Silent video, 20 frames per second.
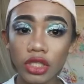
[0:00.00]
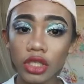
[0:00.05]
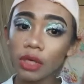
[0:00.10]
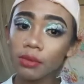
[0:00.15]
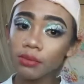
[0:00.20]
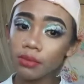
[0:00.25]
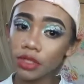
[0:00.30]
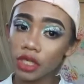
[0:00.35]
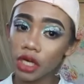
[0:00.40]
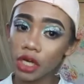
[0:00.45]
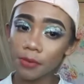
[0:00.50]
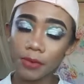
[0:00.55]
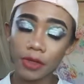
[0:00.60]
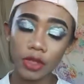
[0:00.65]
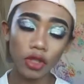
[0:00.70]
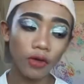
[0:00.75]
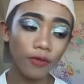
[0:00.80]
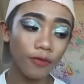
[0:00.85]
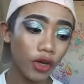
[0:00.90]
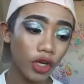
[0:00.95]
thumbs up
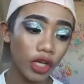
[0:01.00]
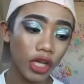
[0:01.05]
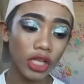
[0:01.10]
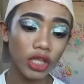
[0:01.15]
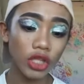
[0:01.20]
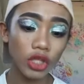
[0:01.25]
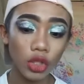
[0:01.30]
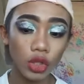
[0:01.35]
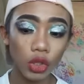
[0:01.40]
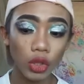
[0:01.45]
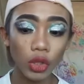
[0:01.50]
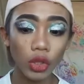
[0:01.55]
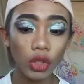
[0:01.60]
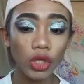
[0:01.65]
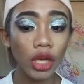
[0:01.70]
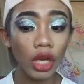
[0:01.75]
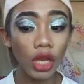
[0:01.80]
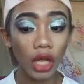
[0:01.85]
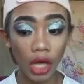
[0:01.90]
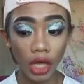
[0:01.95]
and don't forget to
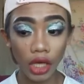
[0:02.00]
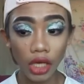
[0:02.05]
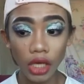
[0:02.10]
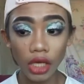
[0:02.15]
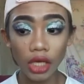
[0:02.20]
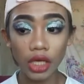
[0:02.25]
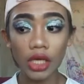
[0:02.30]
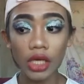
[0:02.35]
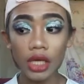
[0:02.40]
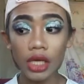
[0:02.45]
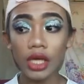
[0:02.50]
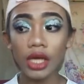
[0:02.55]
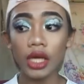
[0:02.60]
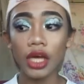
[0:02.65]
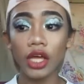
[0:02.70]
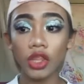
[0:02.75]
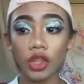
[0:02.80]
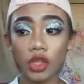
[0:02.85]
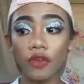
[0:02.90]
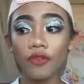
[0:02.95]
like
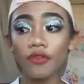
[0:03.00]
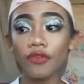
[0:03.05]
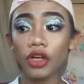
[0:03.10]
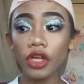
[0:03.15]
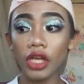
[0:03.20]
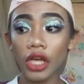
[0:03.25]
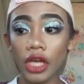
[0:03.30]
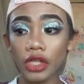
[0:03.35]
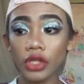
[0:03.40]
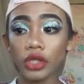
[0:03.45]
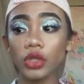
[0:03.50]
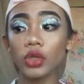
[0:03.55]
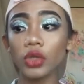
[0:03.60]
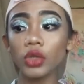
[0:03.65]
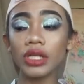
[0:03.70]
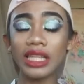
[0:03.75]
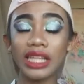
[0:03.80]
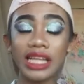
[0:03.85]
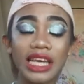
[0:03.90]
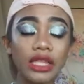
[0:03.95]
and don't forget to
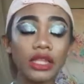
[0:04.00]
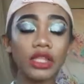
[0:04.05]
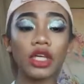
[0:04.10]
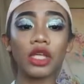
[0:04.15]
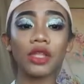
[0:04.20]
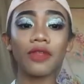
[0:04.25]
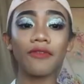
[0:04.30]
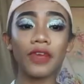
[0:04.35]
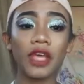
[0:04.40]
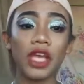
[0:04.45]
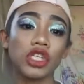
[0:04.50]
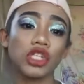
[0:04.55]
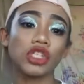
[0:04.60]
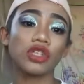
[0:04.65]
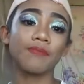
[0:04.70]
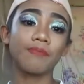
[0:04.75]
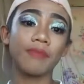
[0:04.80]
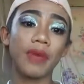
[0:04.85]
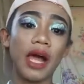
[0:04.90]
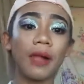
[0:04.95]
click the
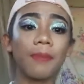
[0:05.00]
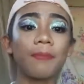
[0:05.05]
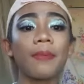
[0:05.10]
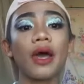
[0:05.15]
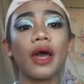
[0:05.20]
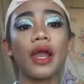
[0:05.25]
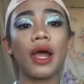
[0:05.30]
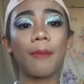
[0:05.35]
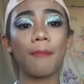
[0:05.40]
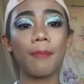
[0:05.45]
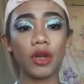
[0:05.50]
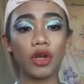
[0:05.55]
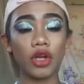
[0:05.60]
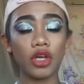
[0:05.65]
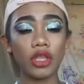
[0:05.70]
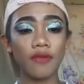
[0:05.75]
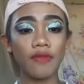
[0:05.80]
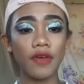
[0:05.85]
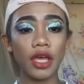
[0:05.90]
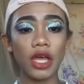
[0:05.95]
notification bell para
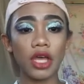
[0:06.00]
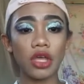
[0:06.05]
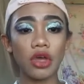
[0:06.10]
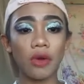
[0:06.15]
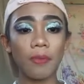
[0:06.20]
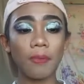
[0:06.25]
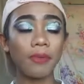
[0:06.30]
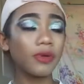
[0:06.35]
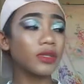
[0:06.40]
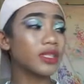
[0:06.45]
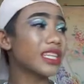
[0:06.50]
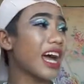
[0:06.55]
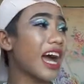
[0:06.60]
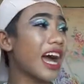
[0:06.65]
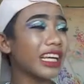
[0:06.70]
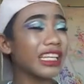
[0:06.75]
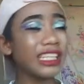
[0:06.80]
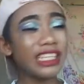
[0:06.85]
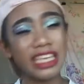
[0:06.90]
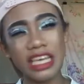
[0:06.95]
ma-notify kayo
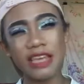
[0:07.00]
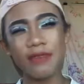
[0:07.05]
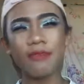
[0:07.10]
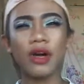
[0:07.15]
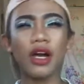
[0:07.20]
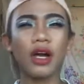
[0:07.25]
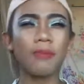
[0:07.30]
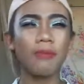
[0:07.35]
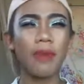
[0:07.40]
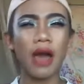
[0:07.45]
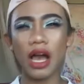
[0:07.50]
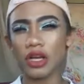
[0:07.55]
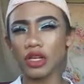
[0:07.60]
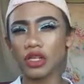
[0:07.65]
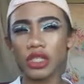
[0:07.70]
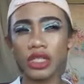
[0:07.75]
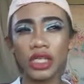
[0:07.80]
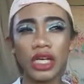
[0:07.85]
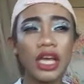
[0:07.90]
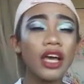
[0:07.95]
sa aking mga
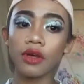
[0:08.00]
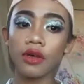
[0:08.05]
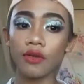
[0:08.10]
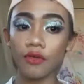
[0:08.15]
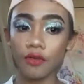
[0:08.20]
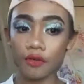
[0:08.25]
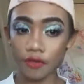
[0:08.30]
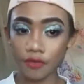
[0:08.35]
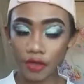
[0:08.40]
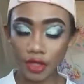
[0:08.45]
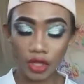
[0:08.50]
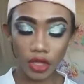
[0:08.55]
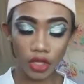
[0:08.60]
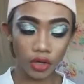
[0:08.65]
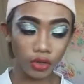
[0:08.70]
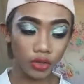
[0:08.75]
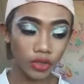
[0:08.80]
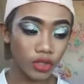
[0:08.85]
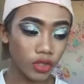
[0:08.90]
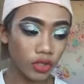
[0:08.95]
bagong
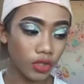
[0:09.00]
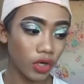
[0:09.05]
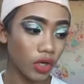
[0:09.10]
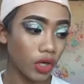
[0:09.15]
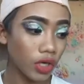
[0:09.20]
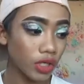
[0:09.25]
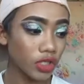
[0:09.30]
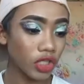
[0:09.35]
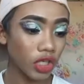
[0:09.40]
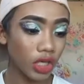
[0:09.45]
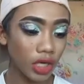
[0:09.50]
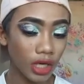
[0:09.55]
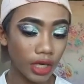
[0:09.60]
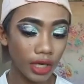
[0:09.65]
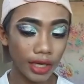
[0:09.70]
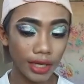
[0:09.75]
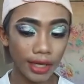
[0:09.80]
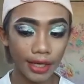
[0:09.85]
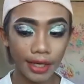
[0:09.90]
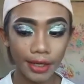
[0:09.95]
videos, no? At
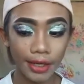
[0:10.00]
saka